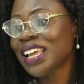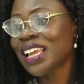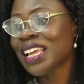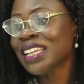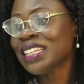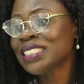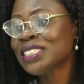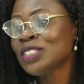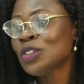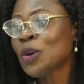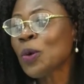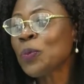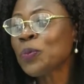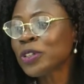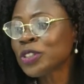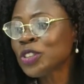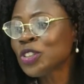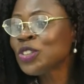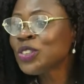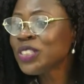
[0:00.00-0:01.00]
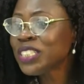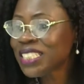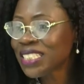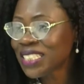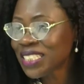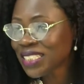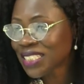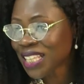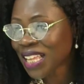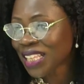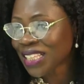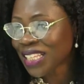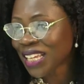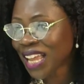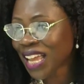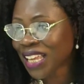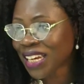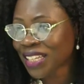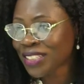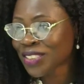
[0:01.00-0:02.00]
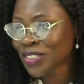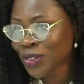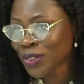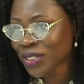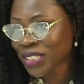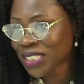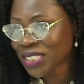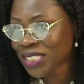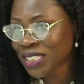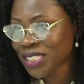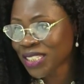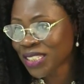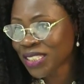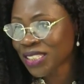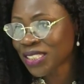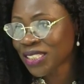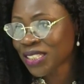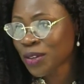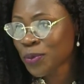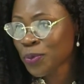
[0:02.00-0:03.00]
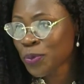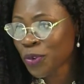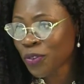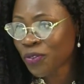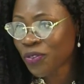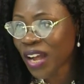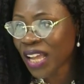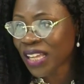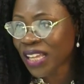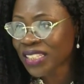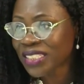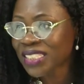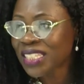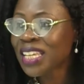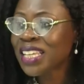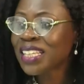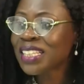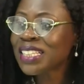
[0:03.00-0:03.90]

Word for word: and is the opportunities that the Ghana Stock Exchange provides.